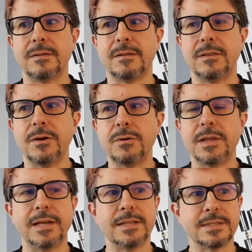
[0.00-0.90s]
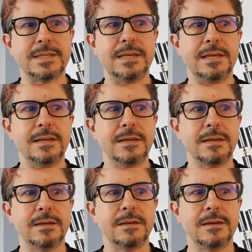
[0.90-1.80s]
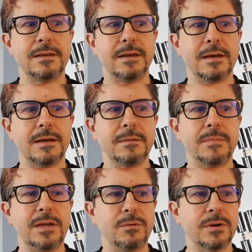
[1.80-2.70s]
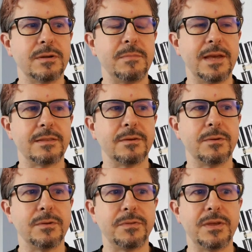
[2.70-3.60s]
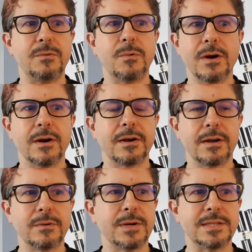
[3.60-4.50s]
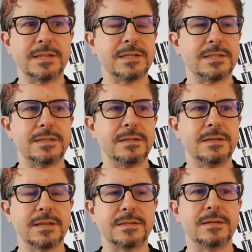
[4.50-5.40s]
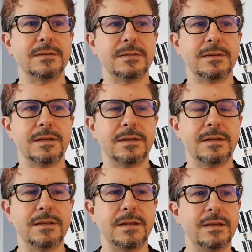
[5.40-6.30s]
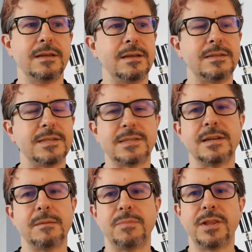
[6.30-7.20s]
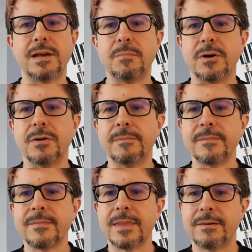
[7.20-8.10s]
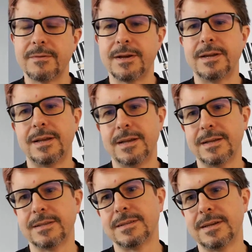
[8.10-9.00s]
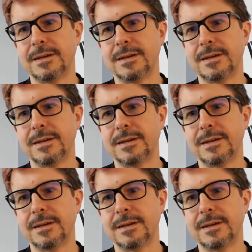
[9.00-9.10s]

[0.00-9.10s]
low latency in order to make the whole thing work. Otherwise, it just doesn't. It's just not playable, right? And